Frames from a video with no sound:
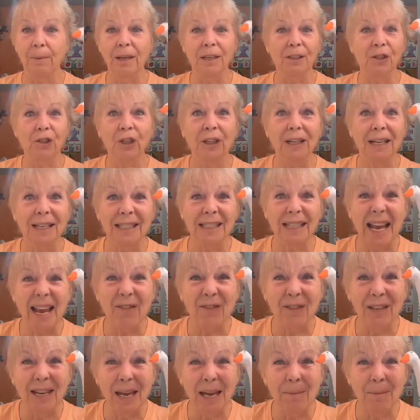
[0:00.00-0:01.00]
She doesn't have a
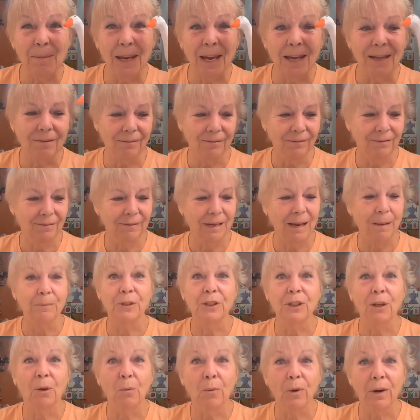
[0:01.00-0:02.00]
name yet. I'm
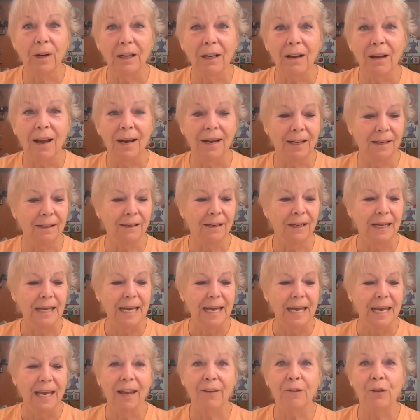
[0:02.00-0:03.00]
still working on it.
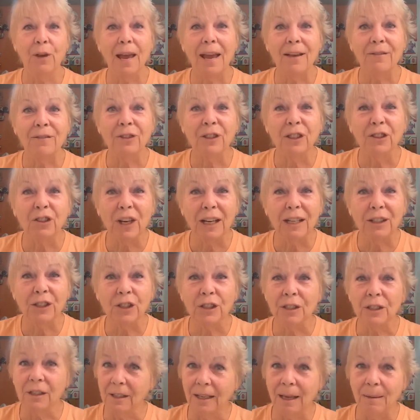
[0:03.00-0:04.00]
If you have
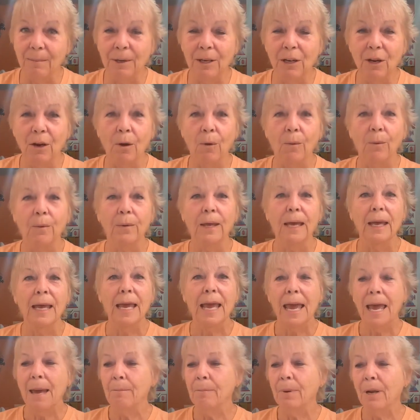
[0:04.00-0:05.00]
suggestions, let me know.
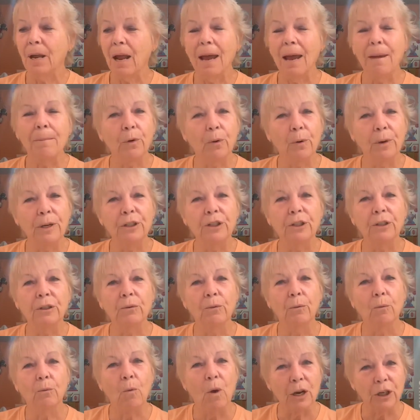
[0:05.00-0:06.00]
But I'm going to
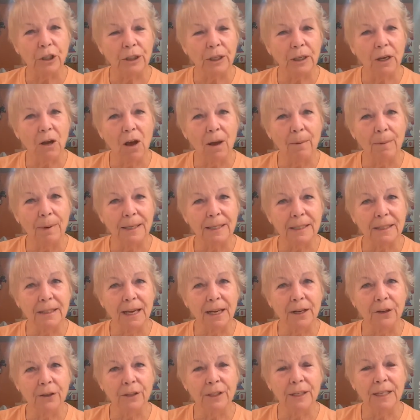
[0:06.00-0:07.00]
watch the comments
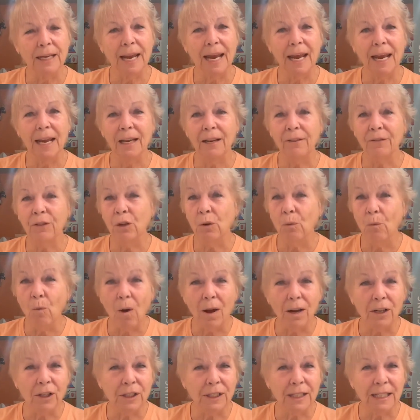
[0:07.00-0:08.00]
later today. And if you
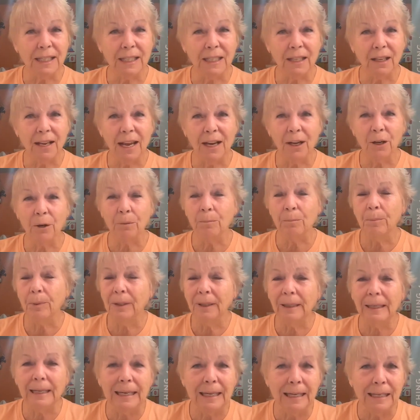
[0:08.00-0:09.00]
watch this later,
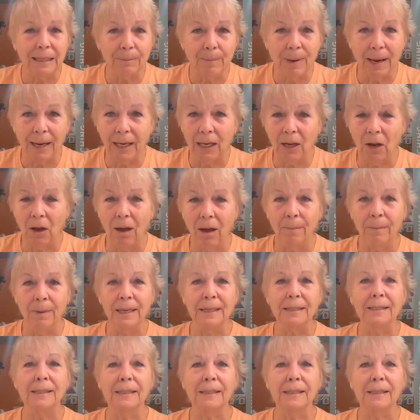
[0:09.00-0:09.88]
please make comments.